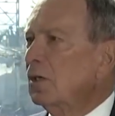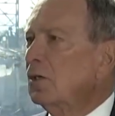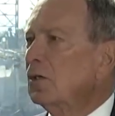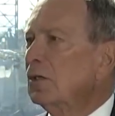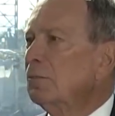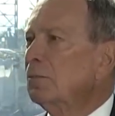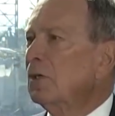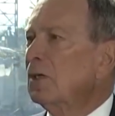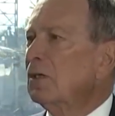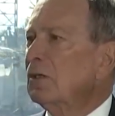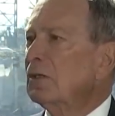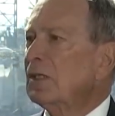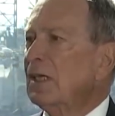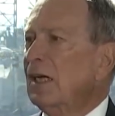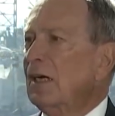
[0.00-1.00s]
good
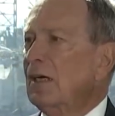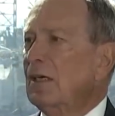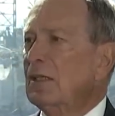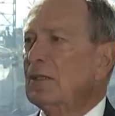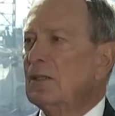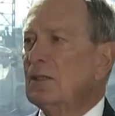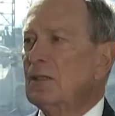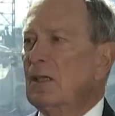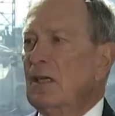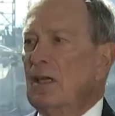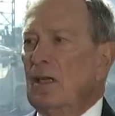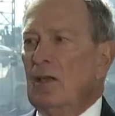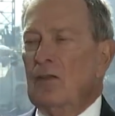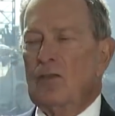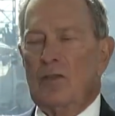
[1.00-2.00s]
moral character
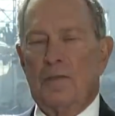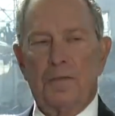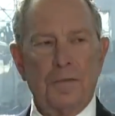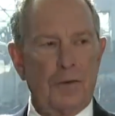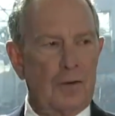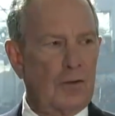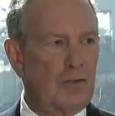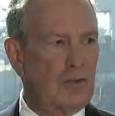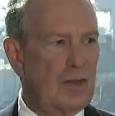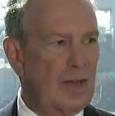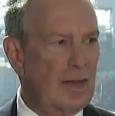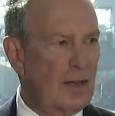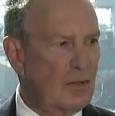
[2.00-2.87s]
is the first